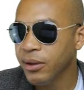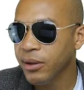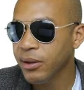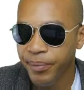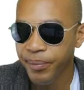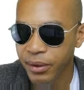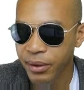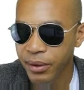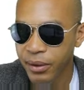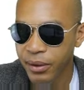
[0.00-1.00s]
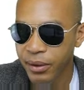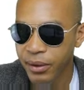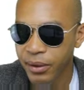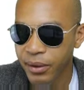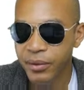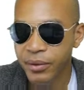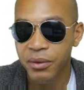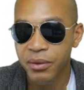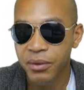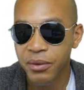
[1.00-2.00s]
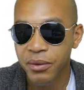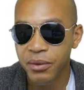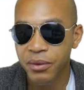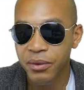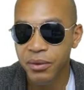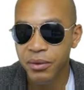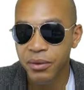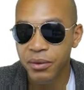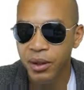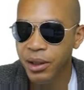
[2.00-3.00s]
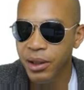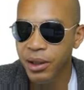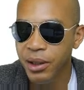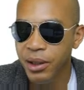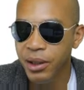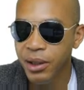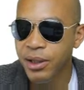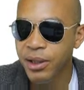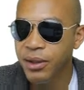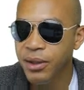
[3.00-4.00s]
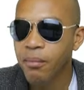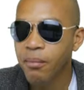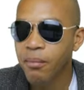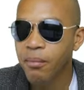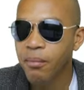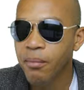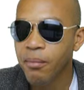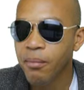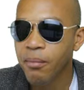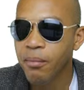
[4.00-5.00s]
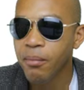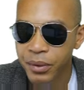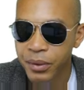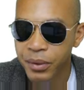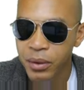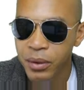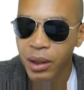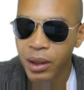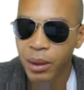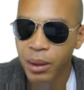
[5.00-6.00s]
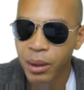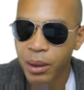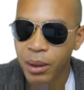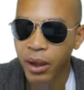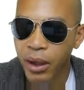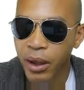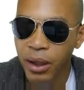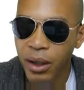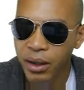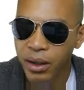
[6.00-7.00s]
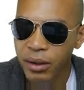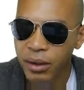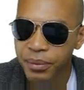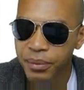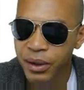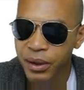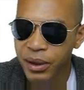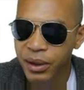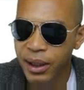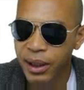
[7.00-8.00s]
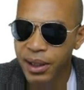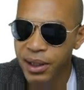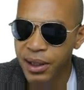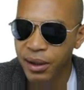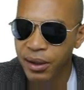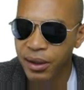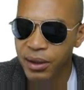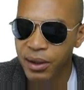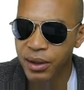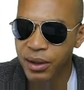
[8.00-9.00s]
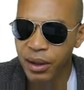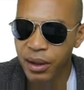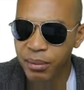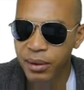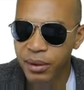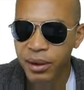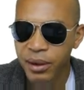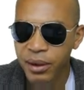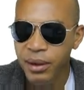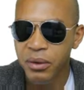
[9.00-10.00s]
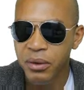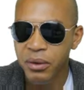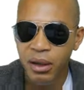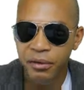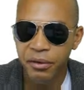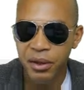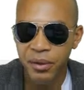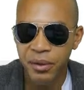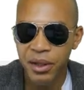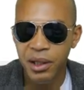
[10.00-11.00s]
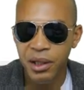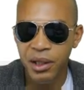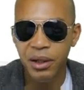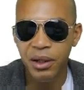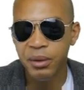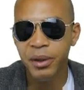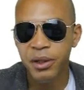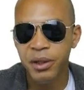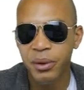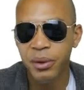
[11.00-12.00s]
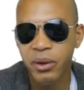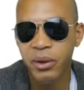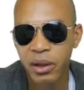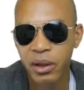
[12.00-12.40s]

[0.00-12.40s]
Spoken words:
No, that's really good. How to maintain your language skills. Our article at easyinarticles.com. I would take off the Ezine article because we're no longer trying to promote them,